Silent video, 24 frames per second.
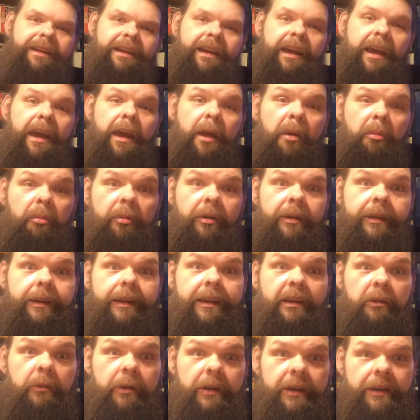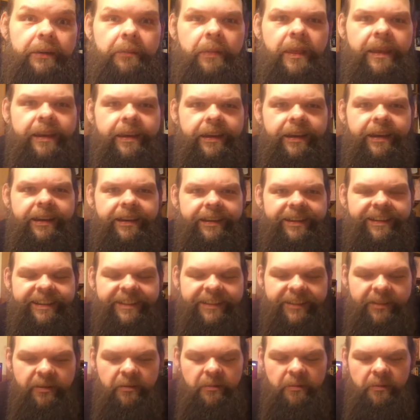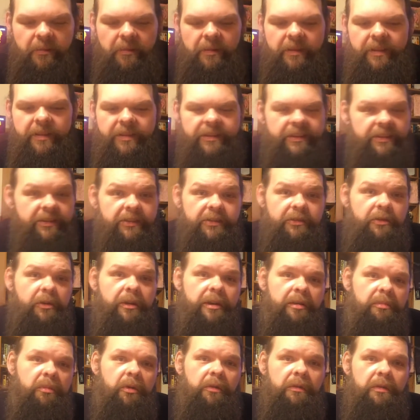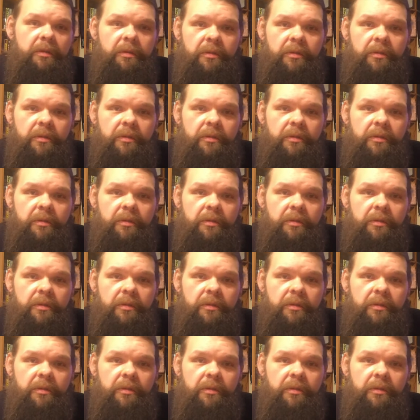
But anyway, this is a great movie.